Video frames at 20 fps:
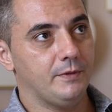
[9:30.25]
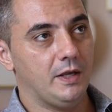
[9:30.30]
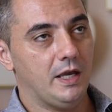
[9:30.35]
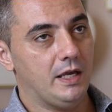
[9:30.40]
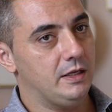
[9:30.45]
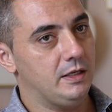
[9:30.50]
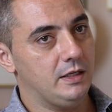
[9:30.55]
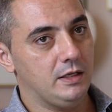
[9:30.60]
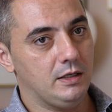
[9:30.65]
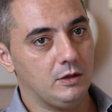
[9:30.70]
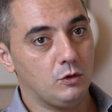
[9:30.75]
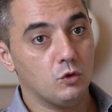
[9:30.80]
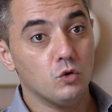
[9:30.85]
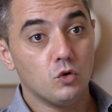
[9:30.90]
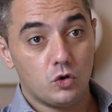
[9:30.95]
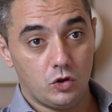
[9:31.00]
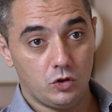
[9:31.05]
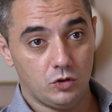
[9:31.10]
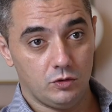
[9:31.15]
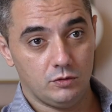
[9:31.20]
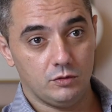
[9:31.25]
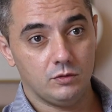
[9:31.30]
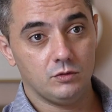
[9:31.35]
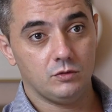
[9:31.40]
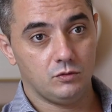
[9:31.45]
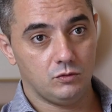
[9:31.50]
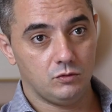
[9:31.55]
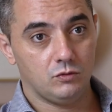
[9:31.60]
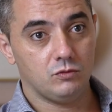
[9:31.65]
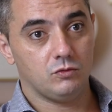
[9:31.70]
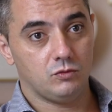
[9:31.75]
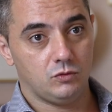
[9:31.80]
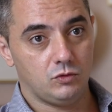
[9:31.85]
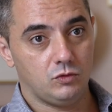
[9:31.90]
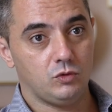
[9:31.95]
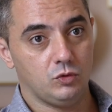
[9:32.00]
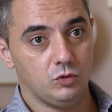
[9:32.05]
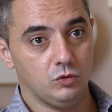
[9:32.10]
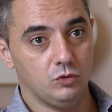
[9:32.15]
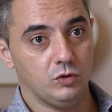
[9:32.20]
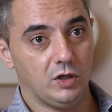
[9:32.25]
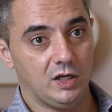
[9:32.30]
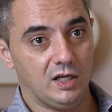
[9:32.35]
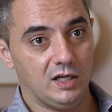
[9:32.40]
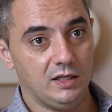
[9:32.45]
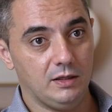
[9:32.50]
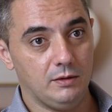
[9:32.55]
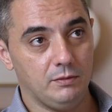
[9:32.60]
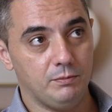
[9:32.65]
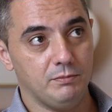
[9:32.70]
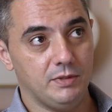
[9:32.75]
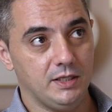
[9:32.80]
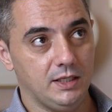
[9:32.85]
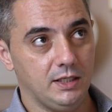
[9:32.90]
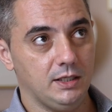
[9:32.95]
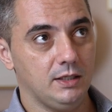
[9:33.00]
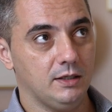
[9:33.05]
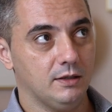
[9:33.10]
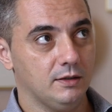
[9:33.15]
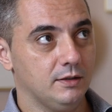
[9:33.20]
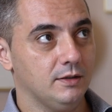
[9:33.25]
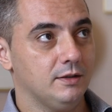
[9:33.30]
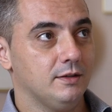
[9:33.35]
any cook to really be